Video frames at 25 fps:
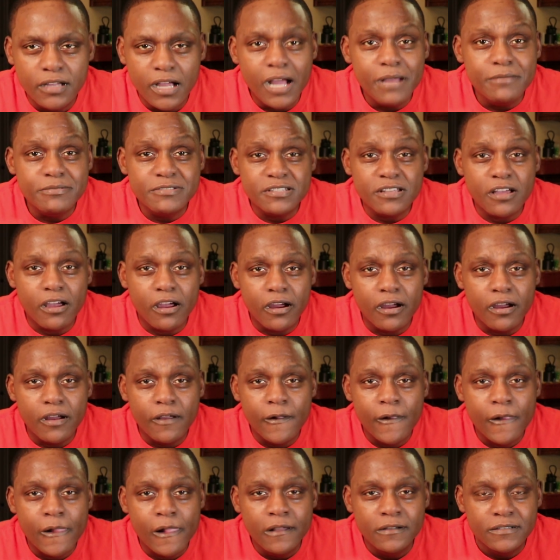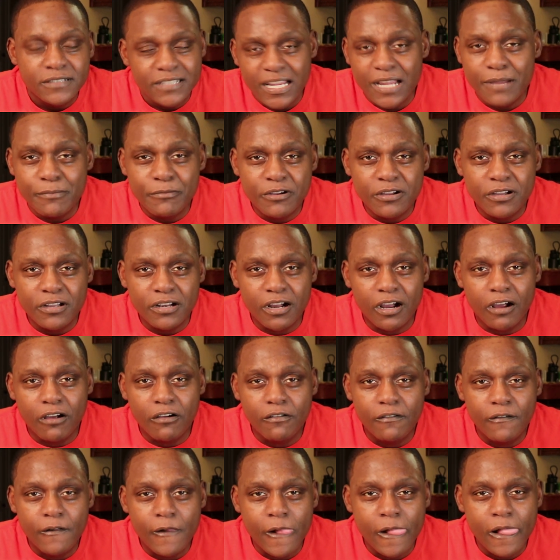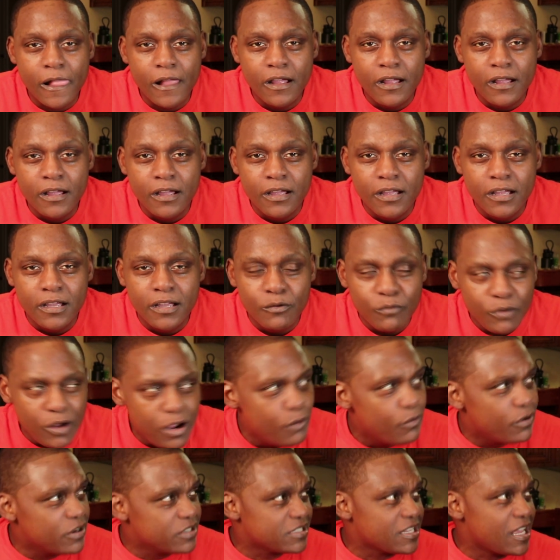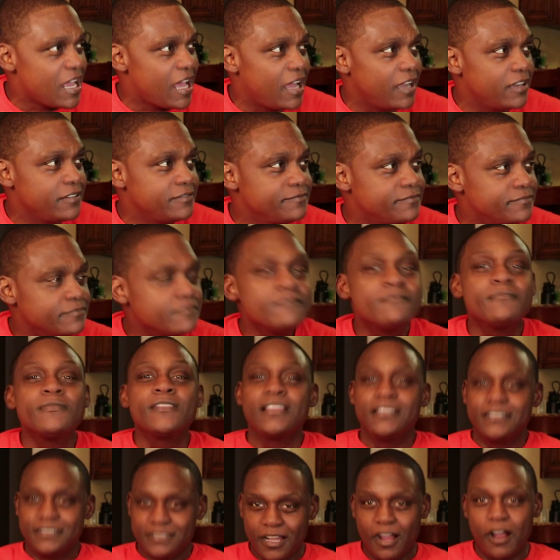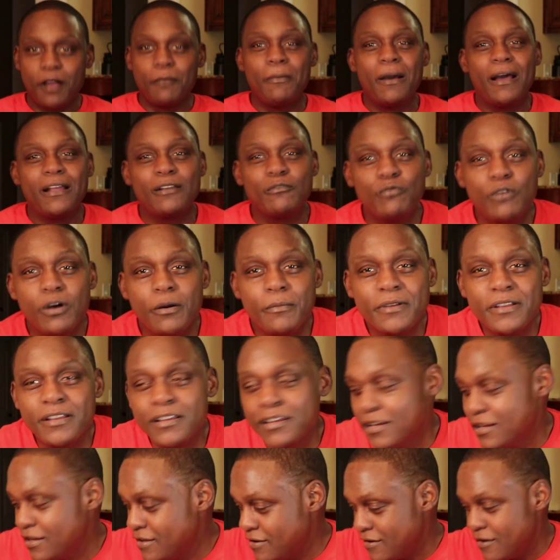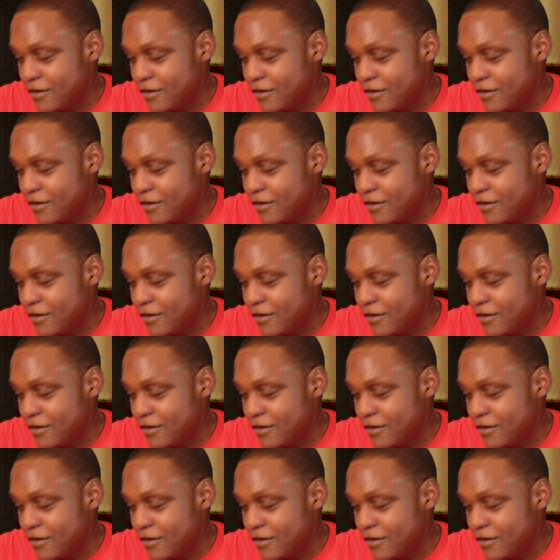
I'm sorry, camera cut off. Where was I? Talking about the woman?